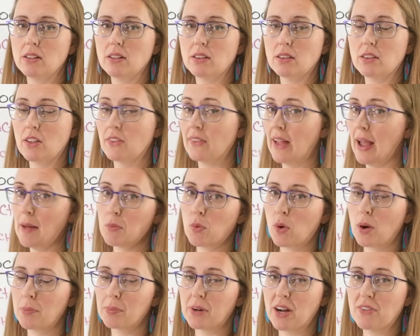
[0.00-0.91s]
the
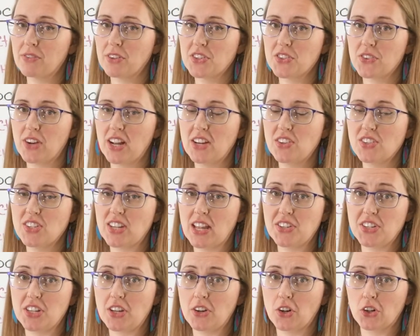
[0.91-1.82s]
LabCorp reference range
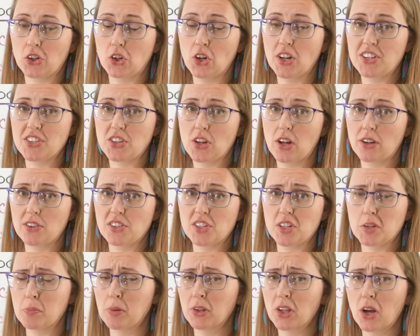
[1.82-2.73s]
says that you're good as long as
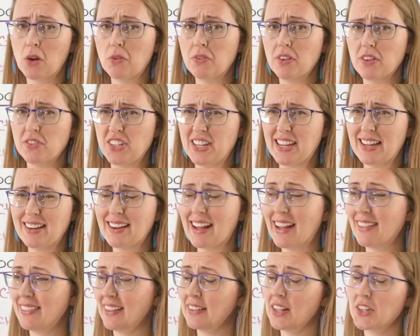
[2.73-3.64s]
it's below 15.
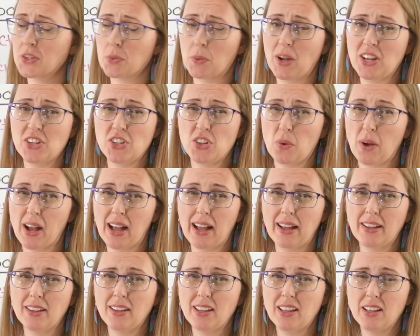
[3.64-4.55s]
I think that's way too
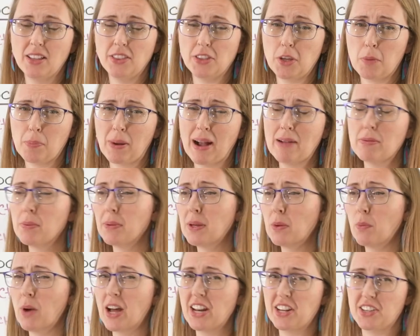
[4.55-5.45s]
high. You probably
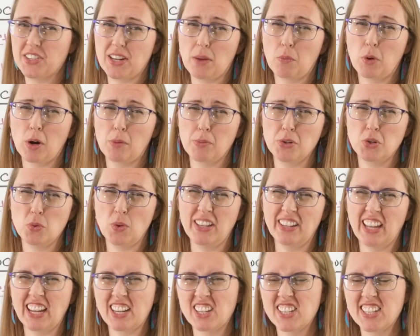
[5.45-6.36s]
want it somewhere between
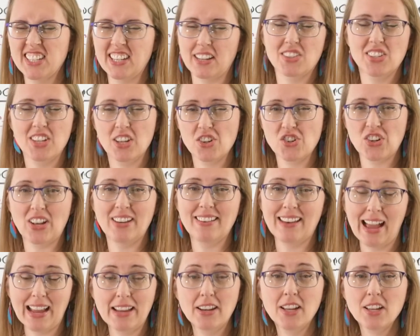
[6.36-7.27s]
like six-ish and
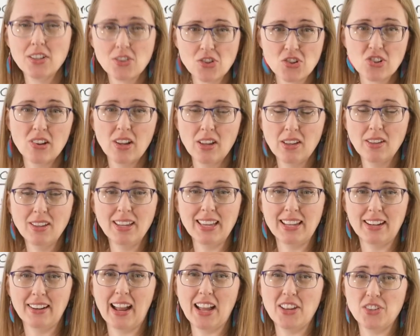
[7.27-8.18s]
nine-ish
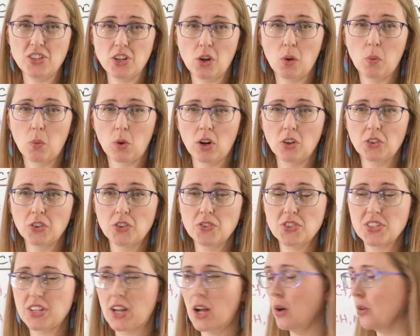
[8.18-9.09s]
in an ideal world.
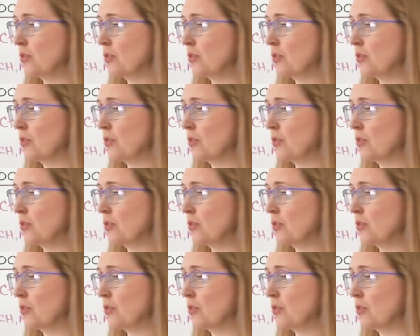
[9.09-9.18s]
So